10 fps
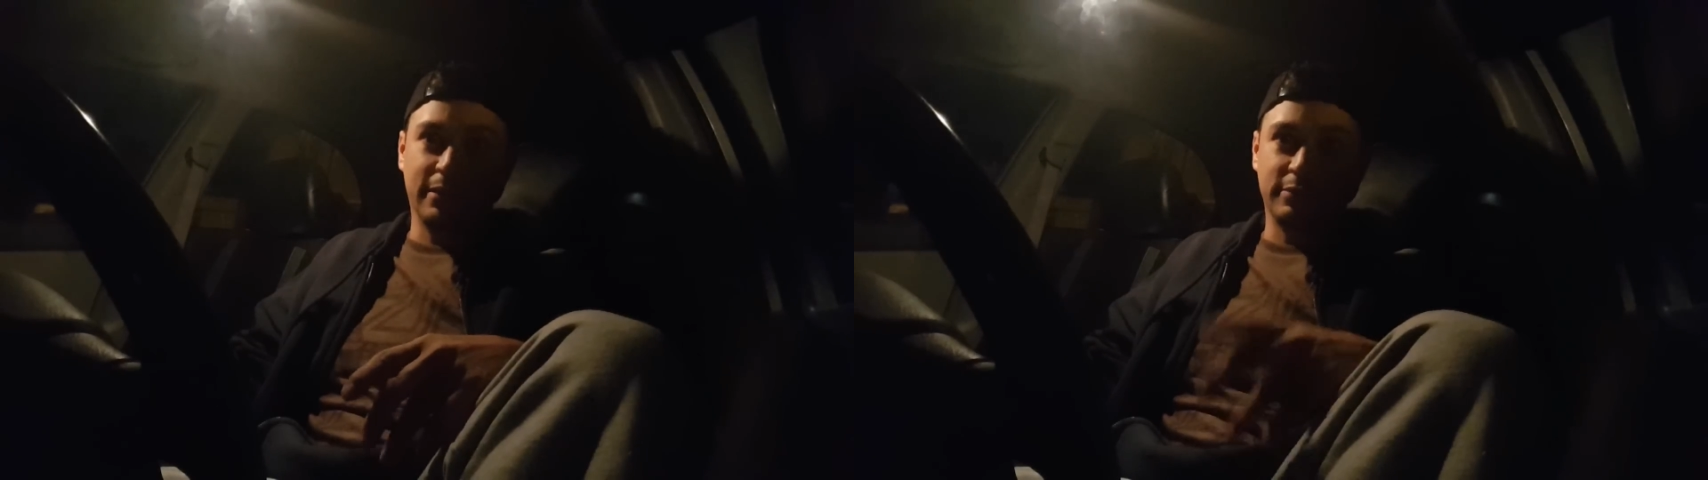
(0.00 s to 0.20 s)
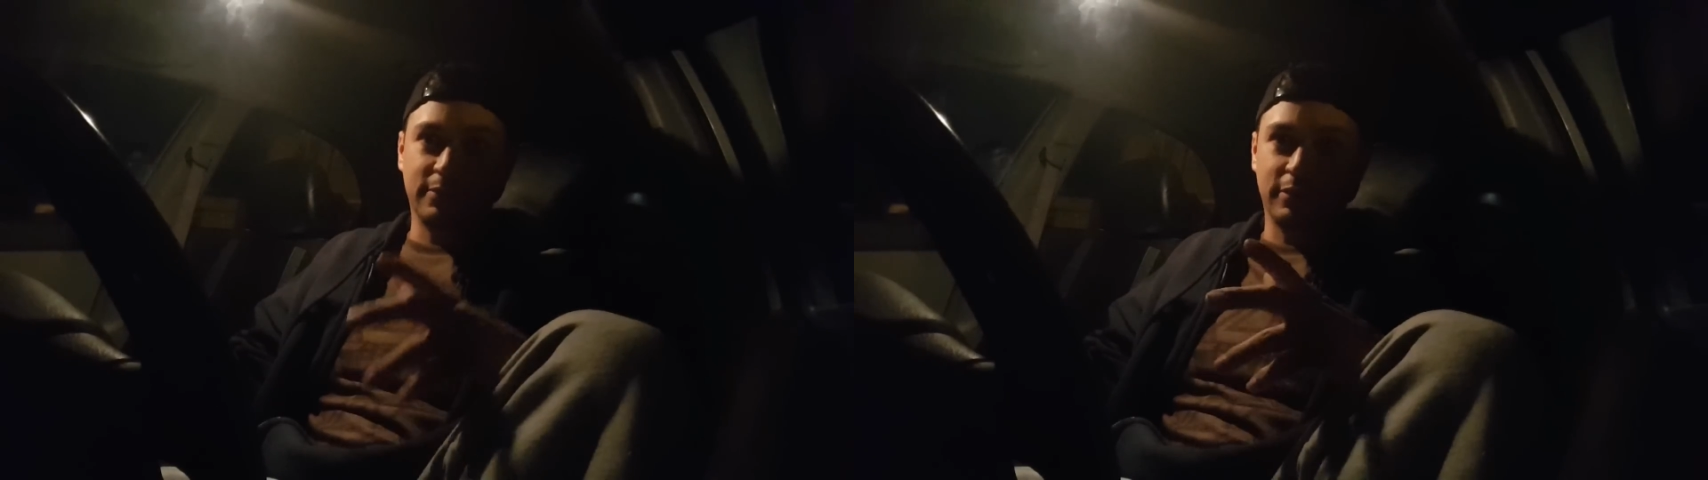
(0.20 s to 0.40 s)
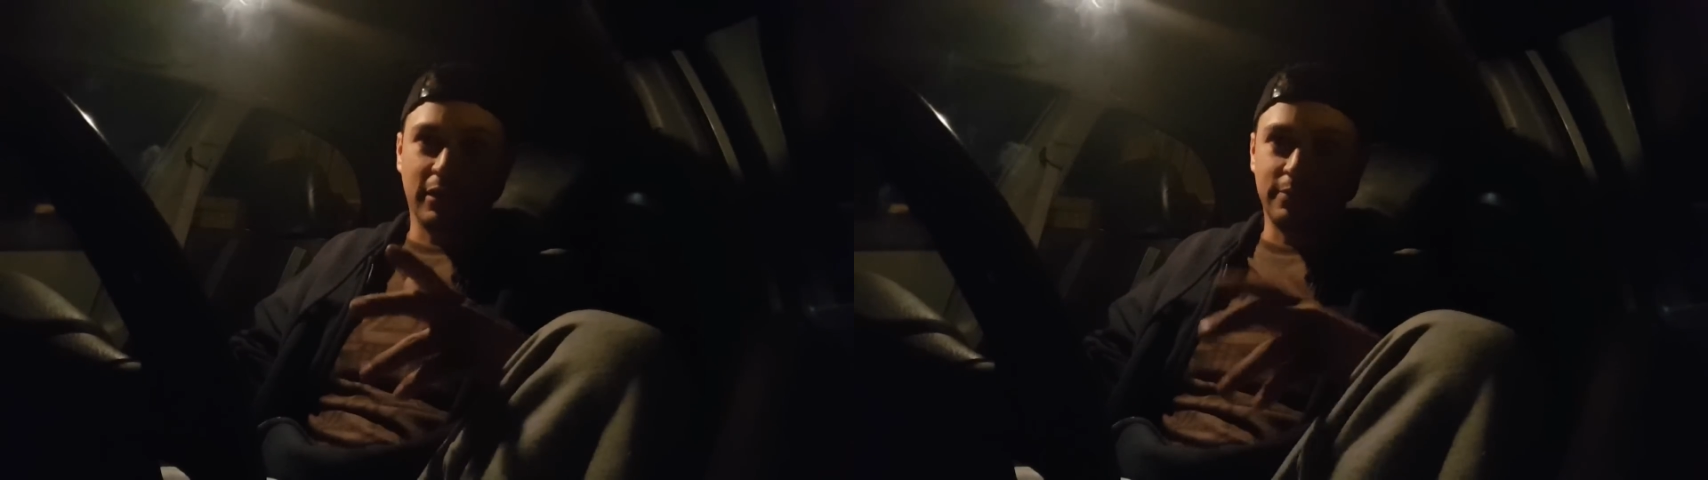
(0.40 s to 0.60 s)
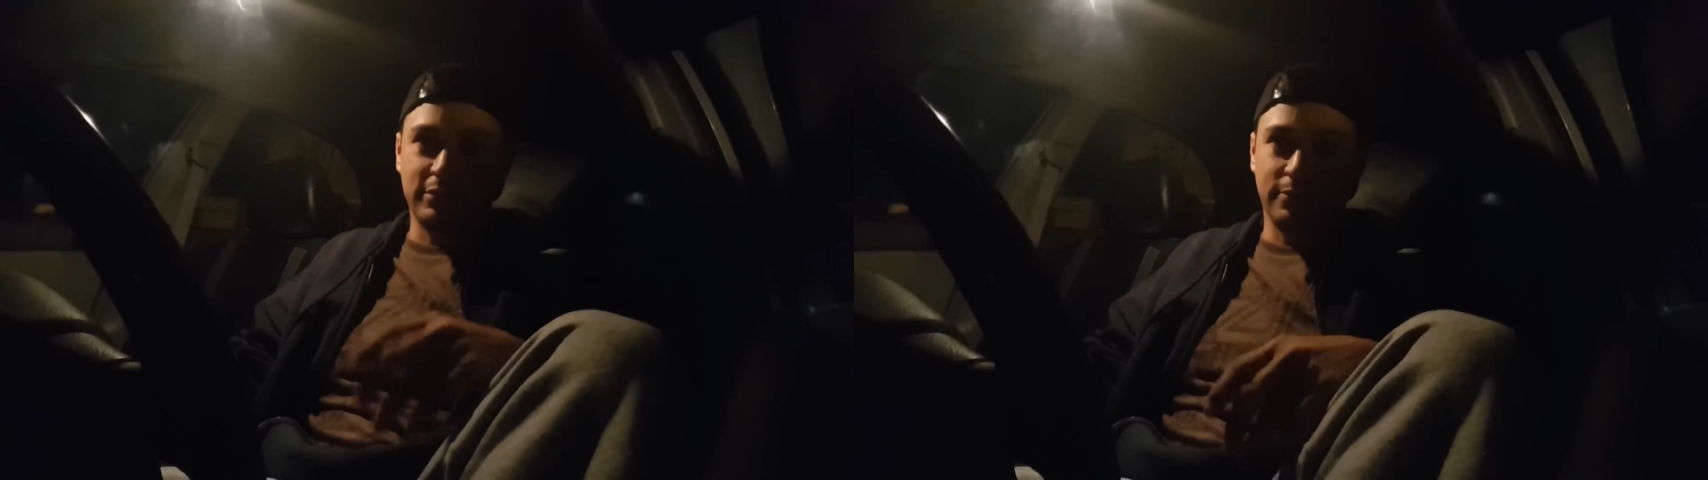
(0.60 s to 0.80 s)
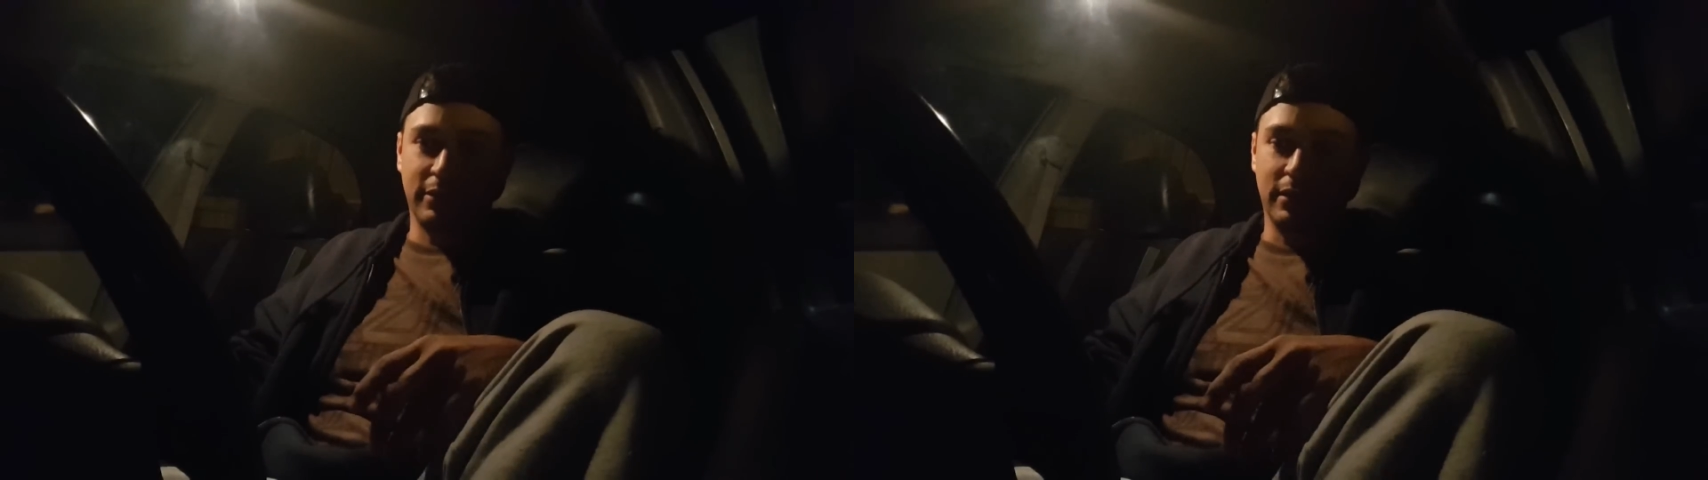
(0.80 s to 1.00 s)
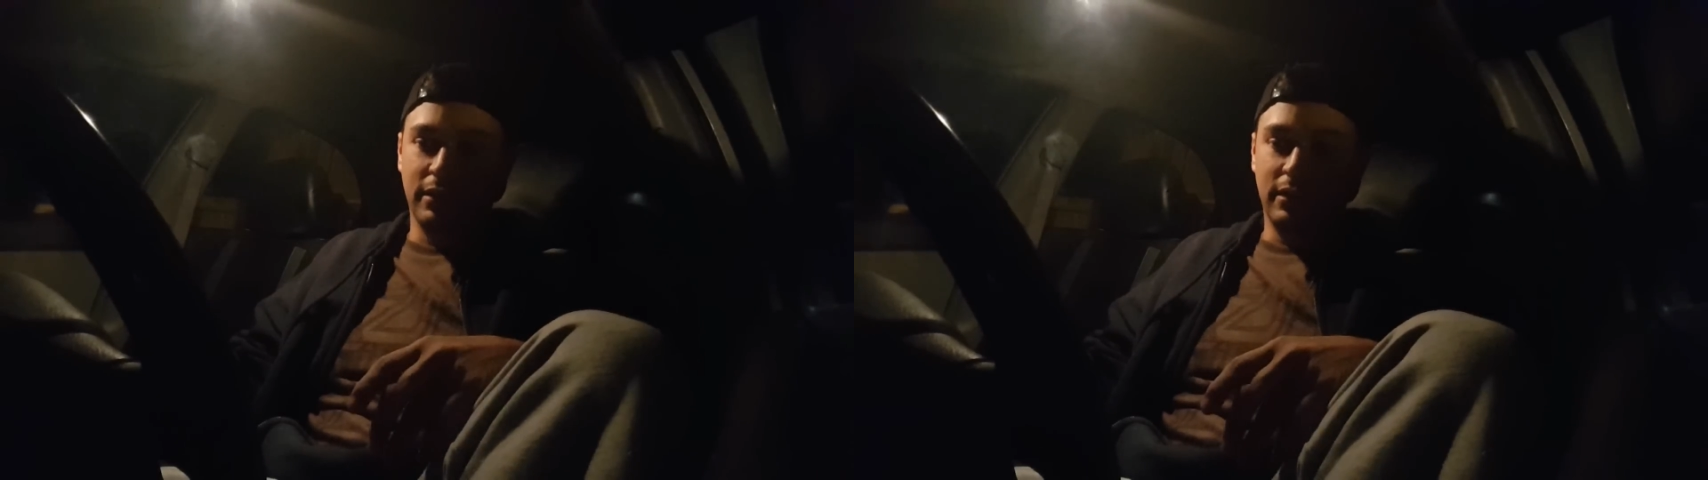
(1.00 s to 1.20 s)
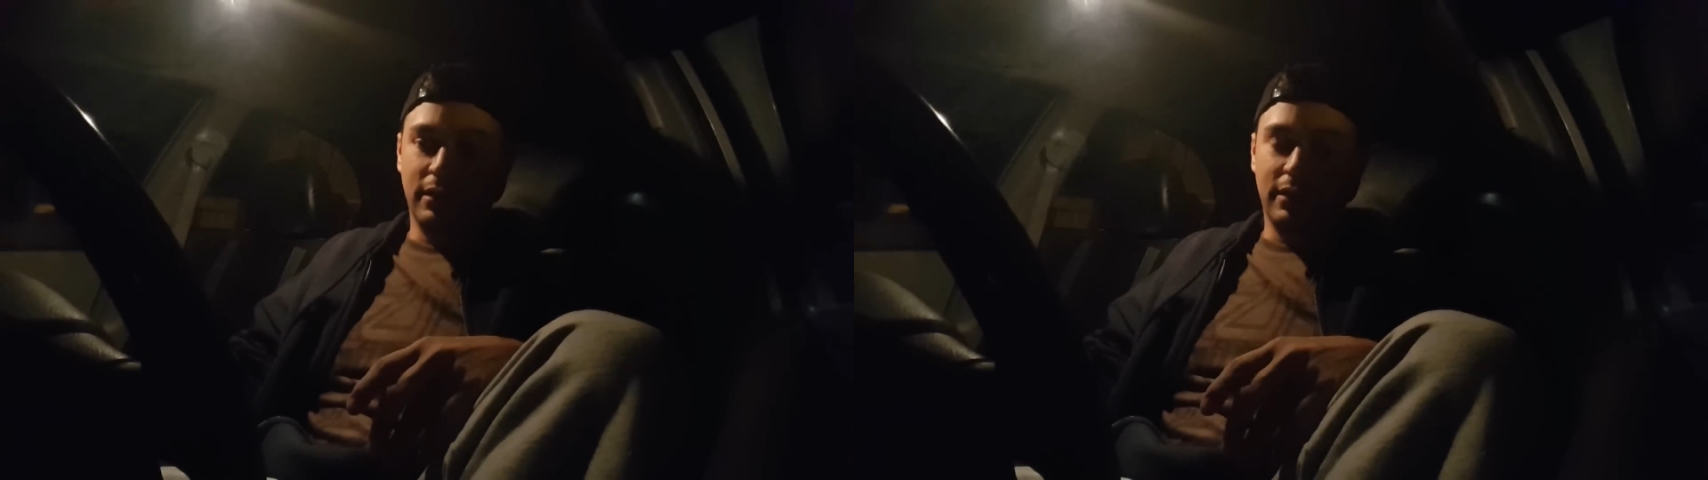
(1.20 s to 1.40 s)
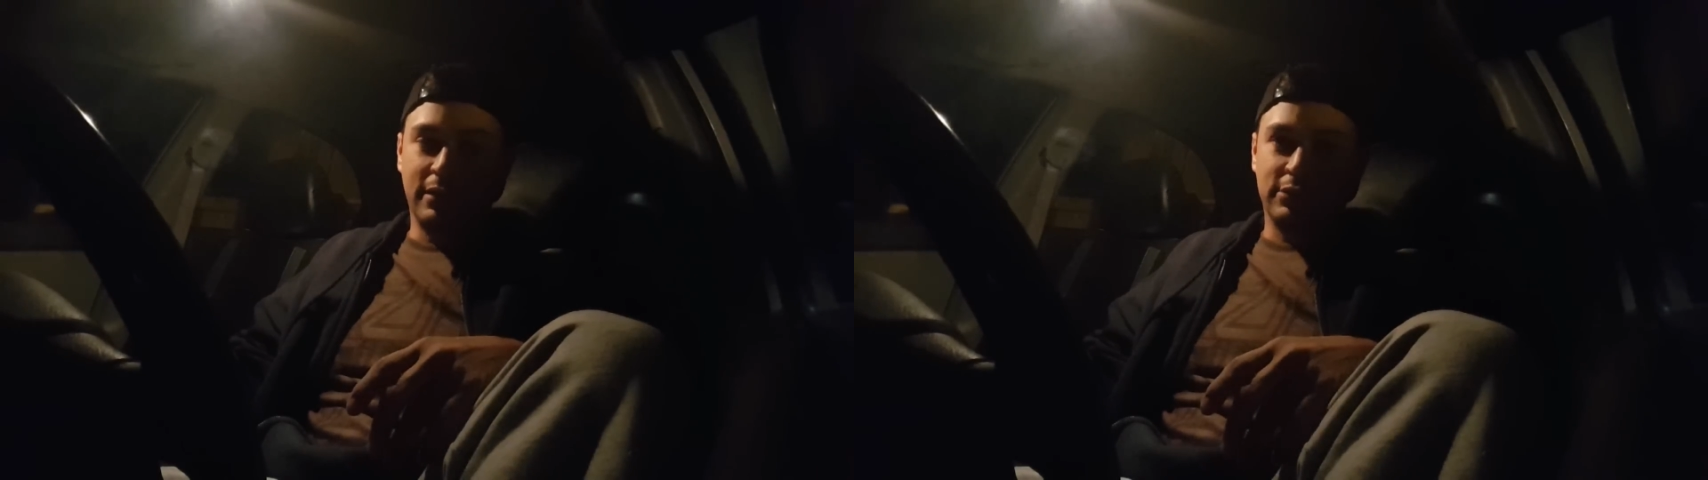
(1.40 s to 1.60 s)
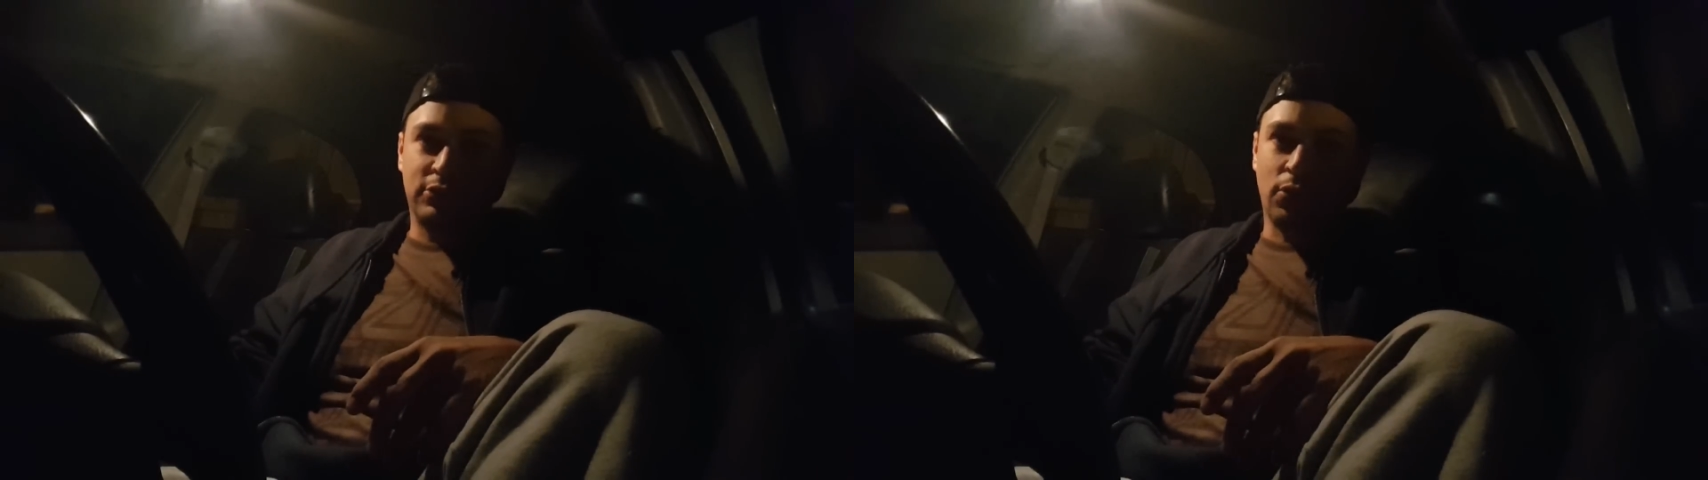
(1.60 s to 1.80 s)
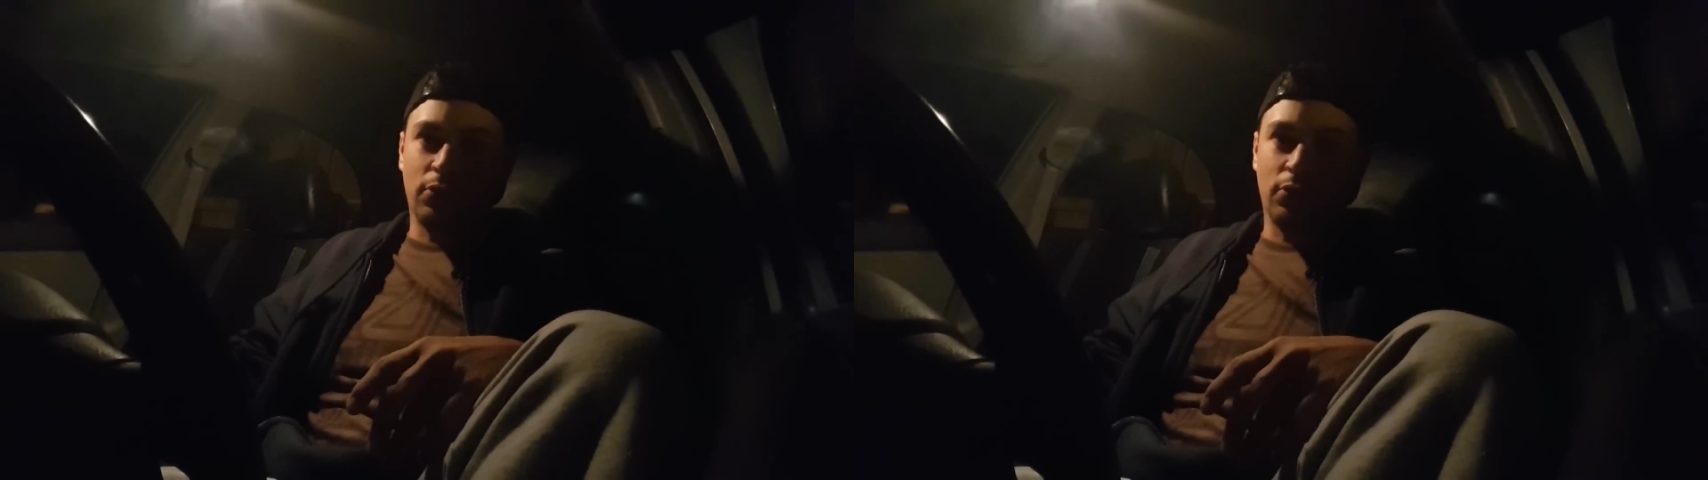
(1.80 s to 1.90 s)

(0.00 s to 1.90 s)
them sometimes. I mean, it's